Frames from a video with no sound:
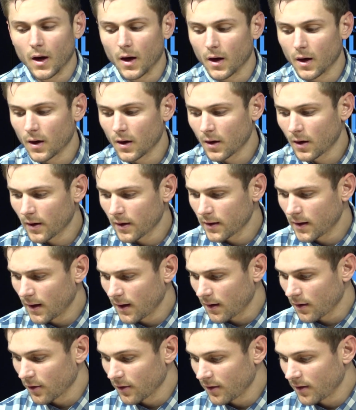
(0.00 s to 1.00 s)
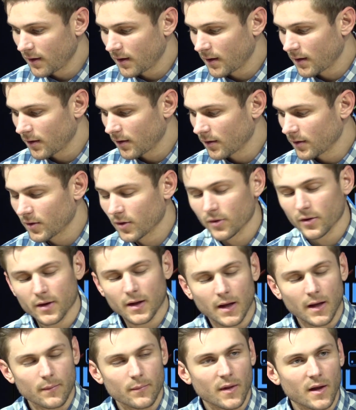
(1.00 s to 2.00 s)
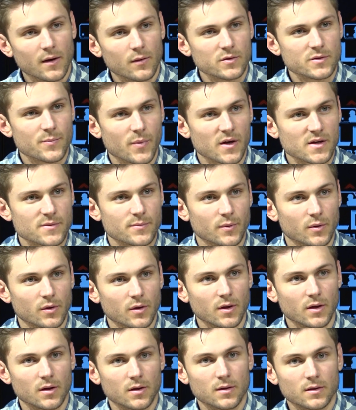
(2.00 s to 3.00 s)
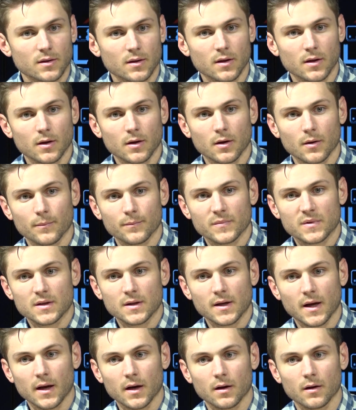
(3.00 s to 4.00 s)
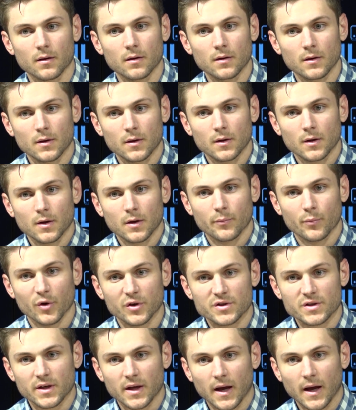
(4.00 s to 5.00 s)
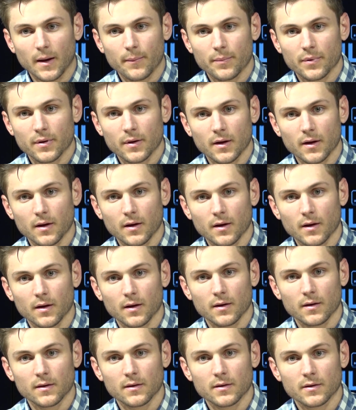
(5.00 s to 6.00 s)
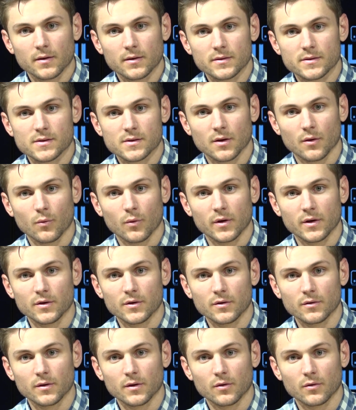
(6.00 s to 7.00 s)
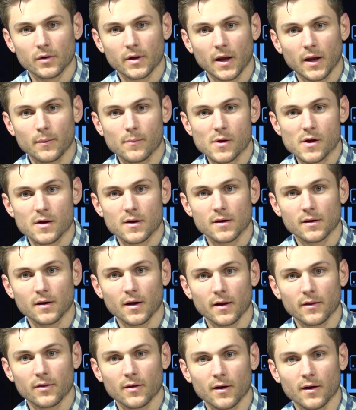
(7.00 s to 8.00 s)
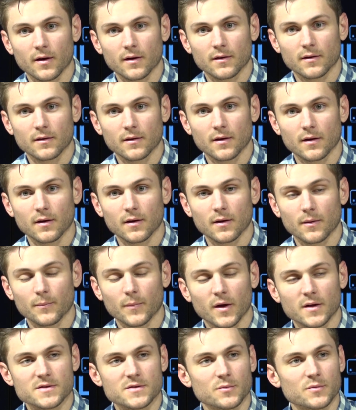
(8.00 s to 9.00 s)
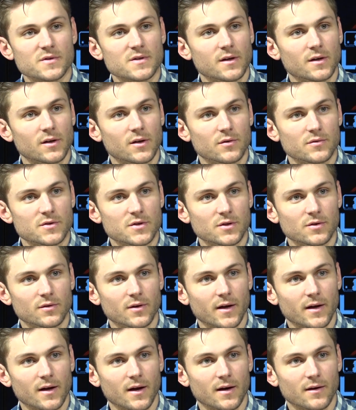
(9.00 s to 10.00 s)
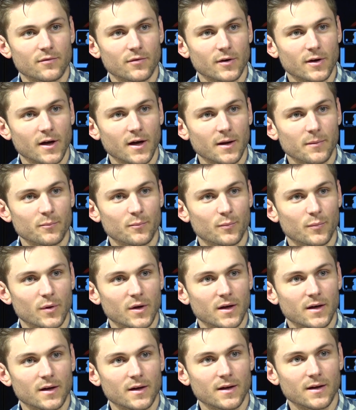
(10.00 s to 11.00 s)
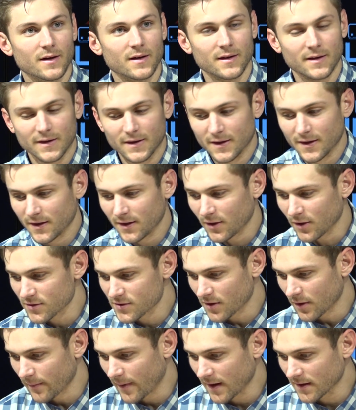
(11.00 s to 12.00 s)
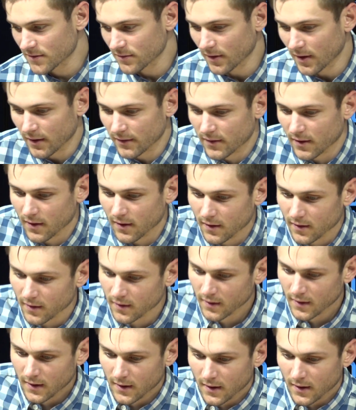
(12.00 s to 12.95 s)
I heard earlier in the game that it was a possibility to kind of bridge the gap. And so when Doolittle came in, I thought Hudson was going to go two, and I kind of forgot. But, saw Max run out there and